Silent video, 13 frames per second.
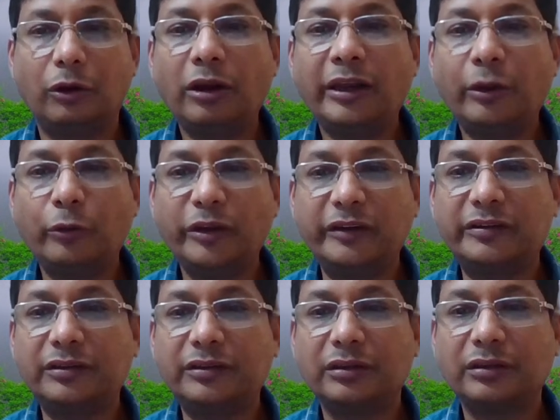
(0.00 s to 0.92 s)
all the
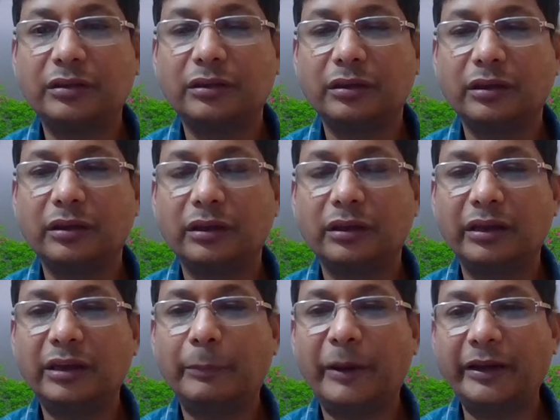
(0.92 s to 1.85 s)
weeks in
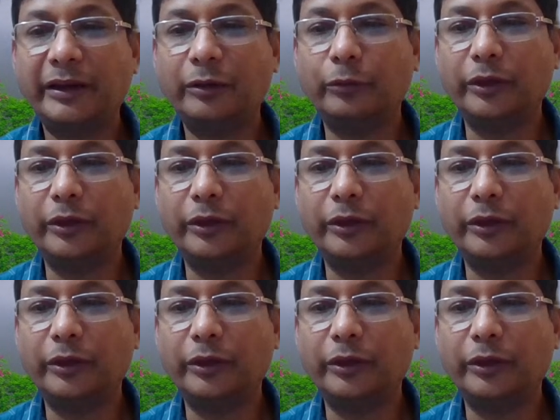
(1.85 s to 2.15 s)
the final week.